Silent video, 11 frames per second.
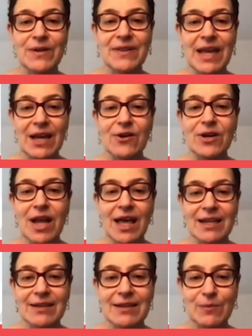When they are
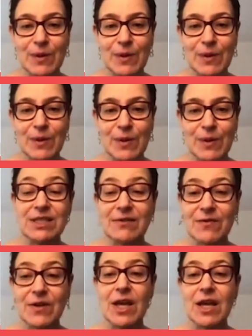not, which is
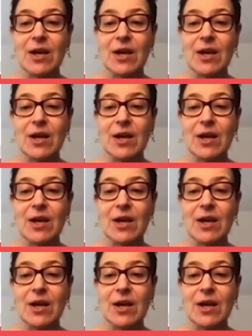a